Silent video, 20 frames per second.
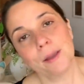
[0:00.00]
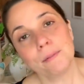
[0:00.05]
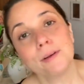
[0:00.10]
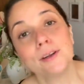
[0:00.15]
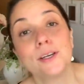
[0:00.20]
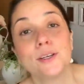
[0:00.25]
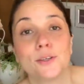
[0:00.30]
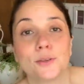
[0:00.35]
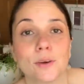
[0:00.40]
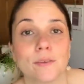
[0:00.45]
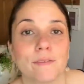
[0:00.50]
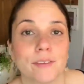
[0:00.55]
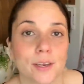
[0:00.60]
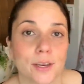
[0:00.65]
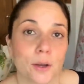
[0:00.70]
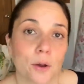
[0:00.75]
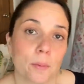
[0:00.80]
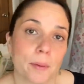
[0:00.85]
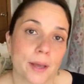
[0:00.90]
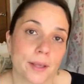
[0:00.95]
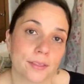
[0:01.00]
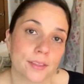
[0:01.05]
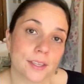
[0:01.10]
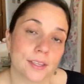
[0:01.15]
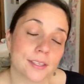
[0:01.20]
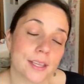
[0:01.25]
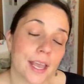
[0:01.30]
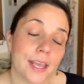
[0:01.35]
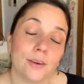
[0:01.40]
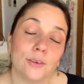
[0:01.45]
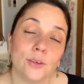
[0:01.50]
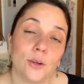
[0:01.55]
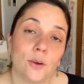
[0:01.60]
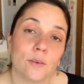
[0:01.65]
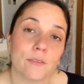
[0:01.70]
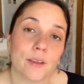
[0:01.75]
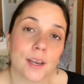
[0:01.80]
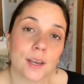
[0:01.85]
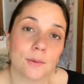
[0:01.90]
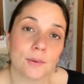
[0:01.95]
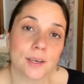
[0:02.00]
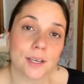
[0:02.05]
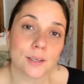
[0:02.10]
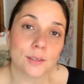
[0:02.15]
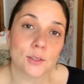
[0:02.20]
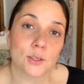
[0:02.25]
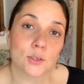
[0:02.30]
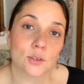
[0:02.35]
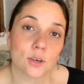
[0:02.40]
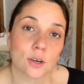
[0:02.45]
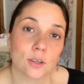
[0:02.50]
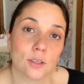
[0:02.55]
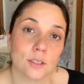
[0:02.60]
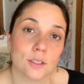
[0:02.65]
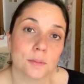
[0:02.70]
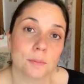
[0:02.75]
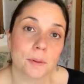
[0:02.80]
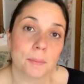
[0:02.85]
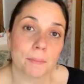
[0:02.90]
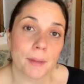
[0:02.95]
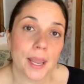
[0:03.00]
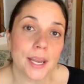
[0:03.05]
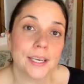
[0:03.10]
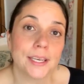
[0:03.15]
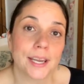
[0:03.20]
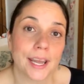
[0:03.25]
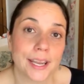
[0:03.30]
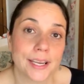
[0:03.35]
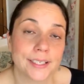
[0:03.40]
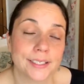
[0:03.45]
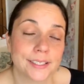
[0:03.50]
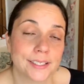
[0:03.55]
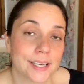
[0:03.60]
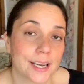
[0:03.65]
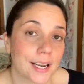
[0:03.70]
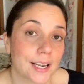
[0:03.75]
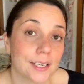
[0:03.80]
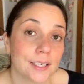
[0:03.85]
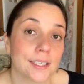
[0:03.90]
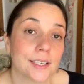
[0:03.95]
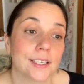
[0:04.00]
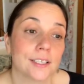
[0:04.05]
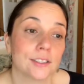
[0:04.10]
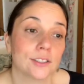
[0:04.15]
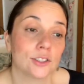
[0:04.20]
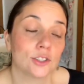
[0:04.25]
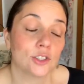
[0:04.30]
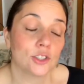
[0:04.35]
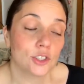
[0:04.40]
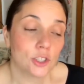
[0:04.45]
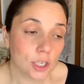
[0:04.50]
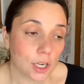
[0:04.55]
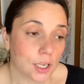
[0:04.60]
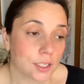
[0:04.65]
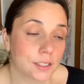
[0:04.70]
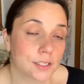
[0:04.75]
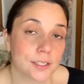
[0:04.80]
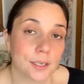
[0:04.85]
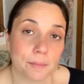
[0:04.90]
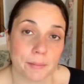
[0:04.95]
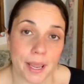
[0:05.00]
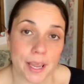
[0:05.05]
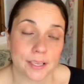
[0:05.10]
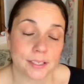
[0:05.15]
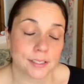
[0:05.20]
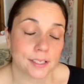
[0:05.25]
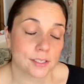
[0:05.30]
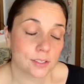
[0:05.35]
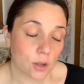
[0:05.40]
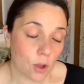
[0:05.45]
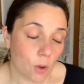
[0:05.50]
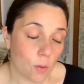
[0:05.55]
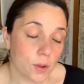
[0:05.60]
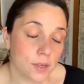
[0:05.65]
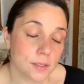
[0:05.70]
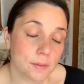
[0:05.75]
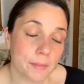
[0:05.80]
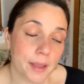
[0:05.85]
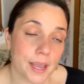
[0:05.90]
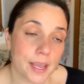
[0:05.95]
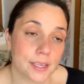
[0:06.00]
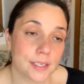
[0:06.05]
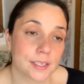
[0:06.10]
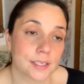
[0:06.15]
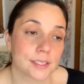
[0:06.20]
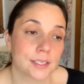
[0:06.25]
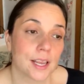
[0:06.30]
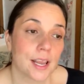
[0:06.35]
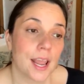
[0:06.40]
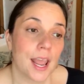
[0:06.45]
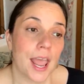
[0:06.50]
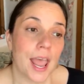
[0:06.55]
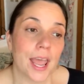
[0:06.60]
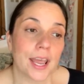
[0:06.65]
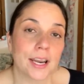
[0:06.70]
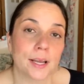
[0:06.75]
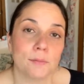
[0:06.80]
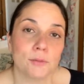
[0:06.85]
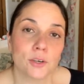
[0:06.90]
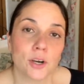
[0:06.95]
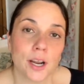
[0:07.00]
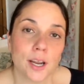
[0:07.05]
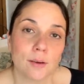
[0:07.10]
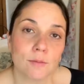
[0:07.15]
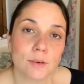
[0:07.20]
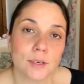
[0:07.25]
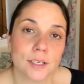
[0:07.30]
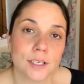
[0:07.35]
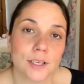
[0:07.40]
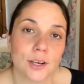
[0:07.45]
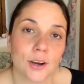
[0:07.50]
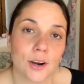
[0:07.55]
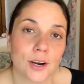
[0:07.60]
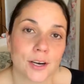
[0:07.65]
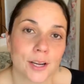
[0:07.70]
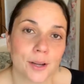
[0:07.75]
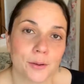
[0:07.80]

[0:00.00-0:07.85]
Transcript: I'm going to do a video about this. I don't know if anyone else struggles, but my nightstand is just a mess. It's always a mess, and I'm trying really hard.